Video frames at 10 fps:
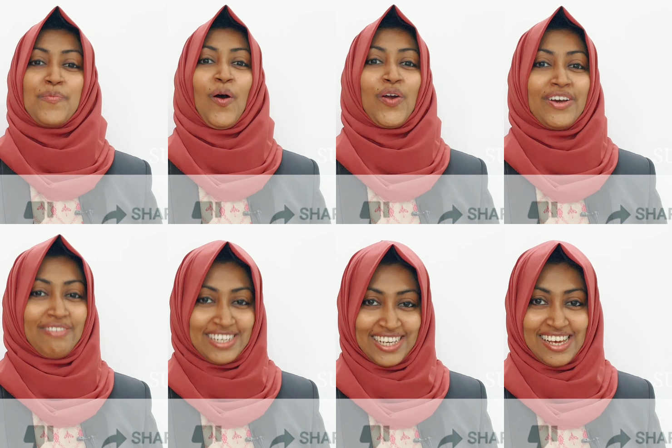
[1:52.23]
more
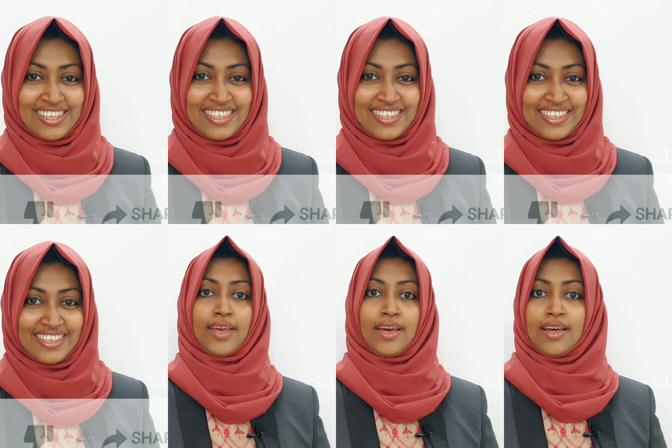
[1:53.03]
videos.
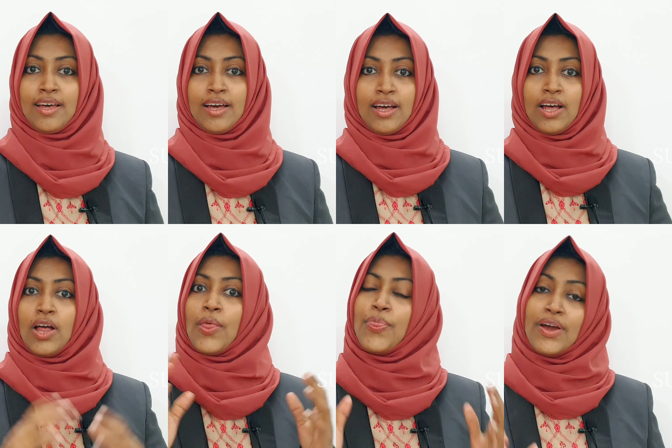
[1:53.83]

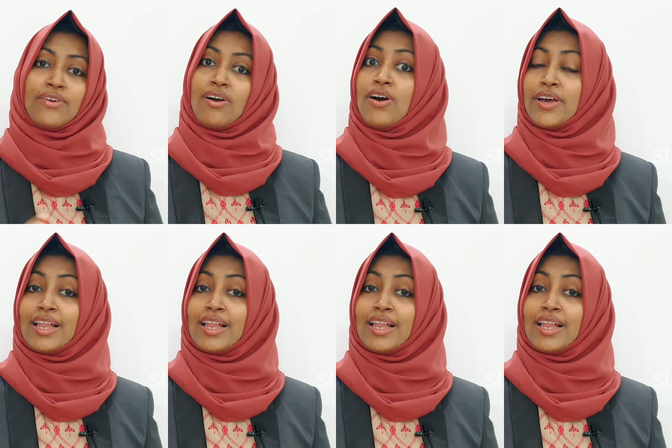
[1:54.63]
There are